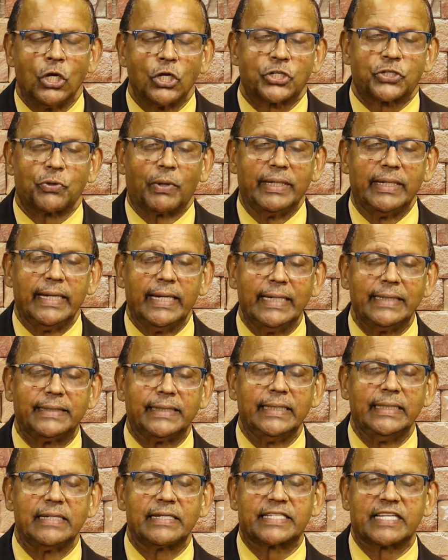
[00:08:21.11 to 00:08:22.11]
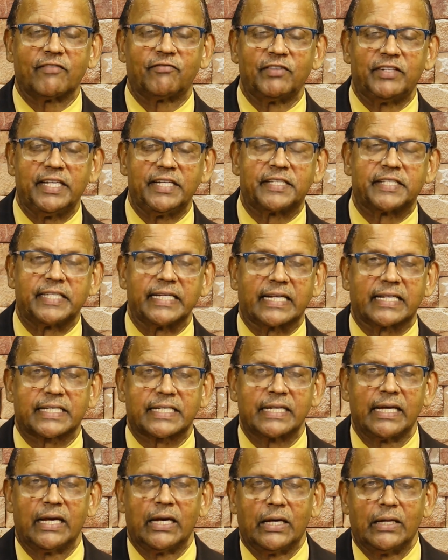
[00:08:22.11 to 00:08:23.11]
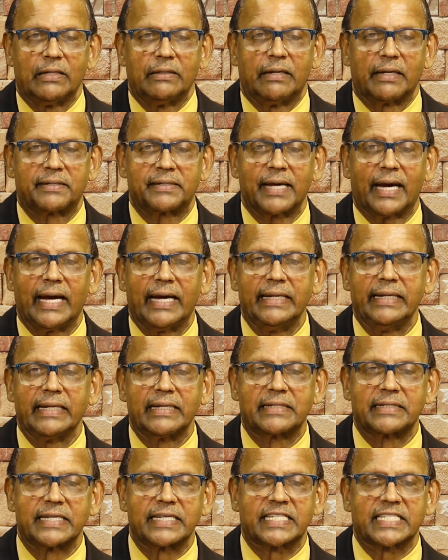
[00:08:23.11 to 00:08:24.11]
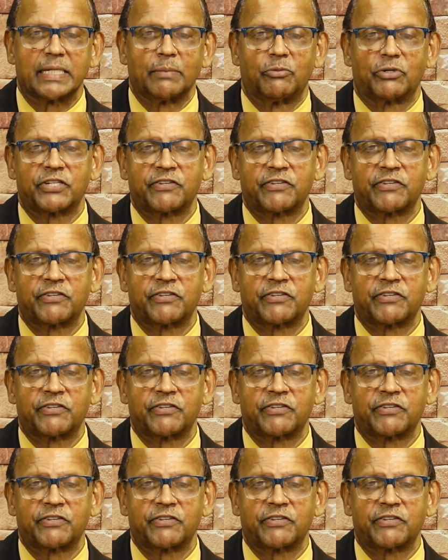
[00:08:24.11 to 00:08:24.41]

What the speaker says: So in 1876, the tithing system